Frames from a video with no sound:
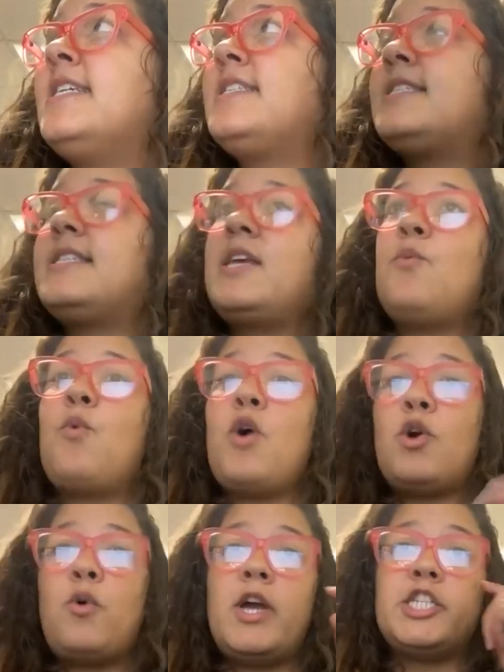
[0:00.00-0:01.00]
did see
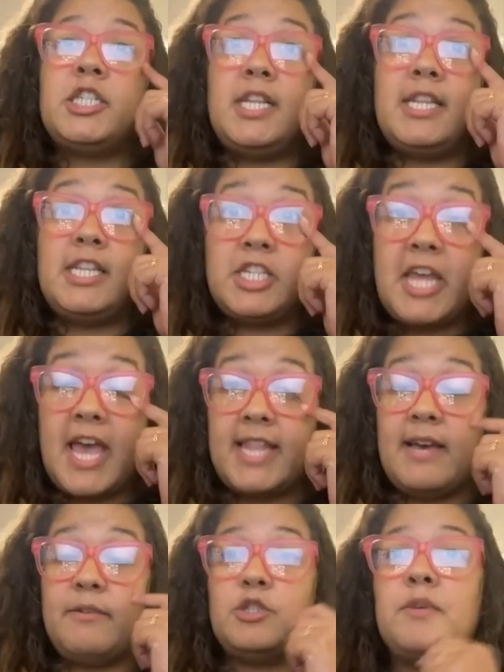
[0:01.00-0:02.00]
one question in the chat
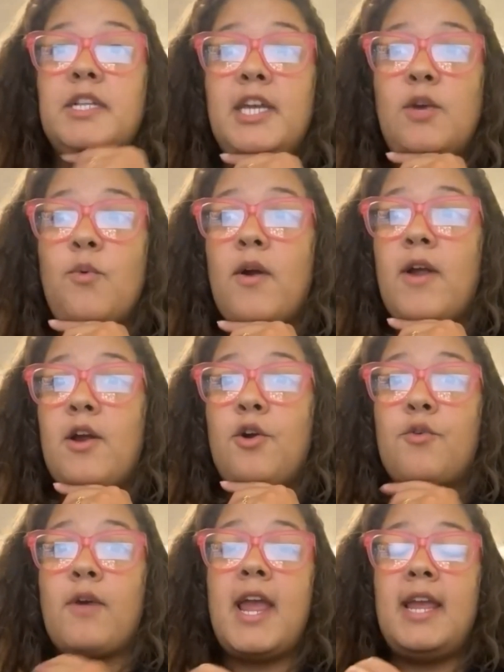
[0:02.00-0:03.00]
that was really
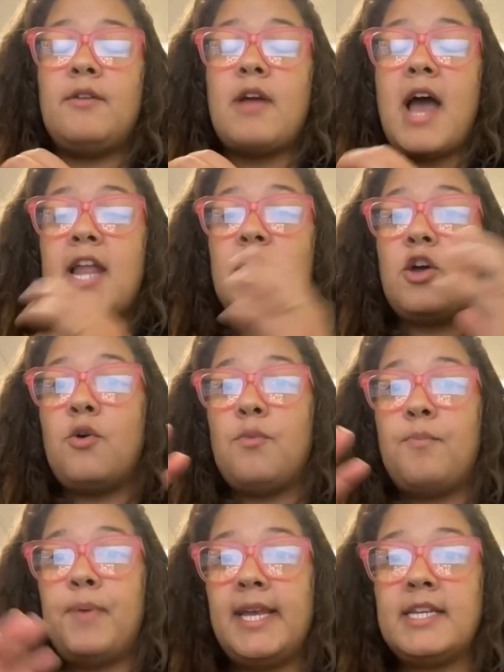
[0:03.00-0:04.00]
great. I know
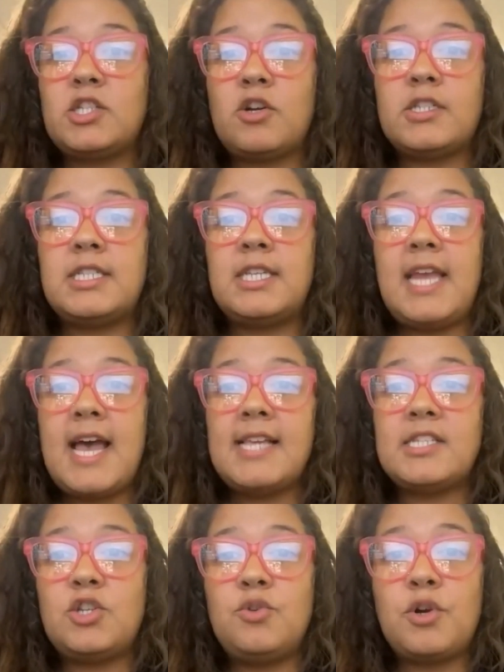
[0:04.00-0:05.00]
PSRC
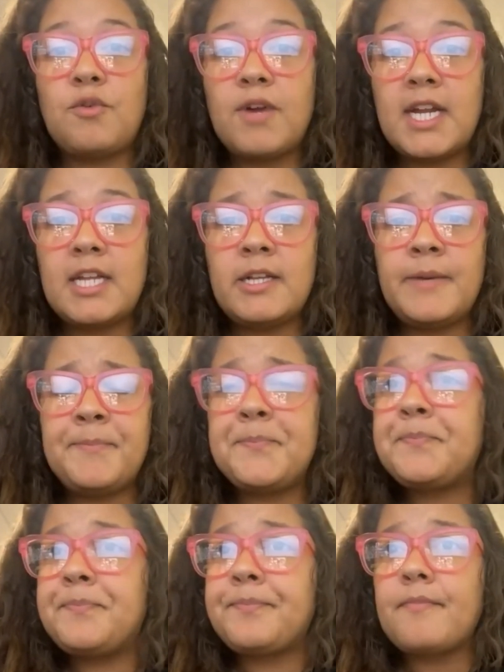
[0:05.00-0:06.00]
has a new curriculum
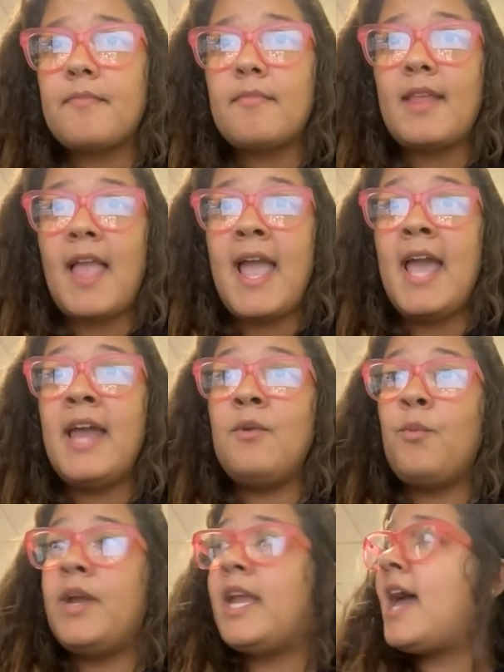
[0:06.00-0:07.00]

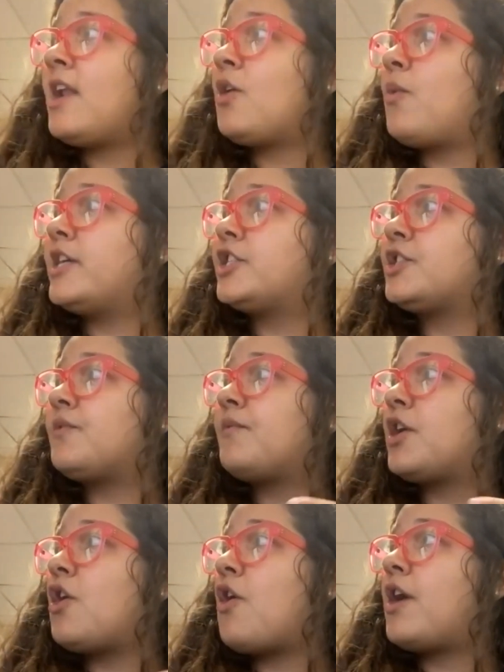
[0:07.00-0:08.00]
and we had a question
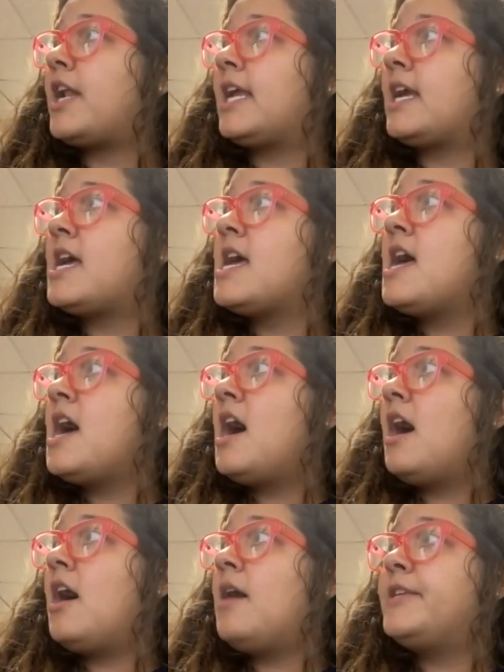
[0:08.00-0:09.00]
regarding
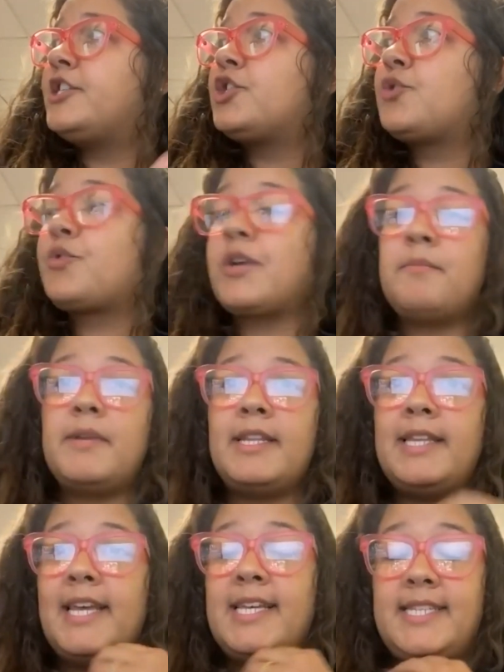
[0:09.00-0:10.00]
um, the scripted
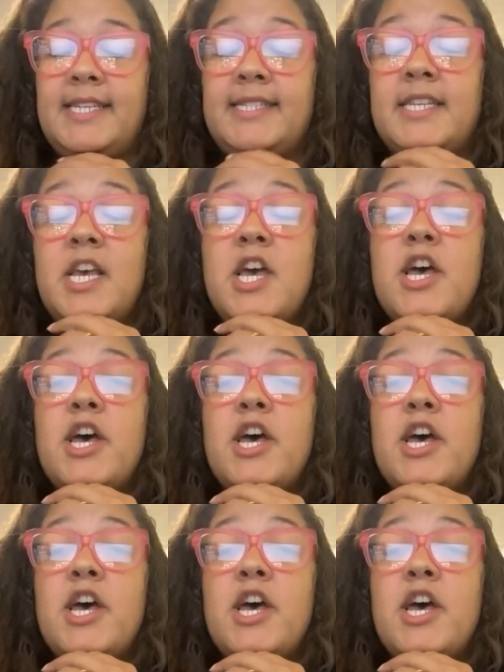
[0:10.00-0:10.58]
lessons.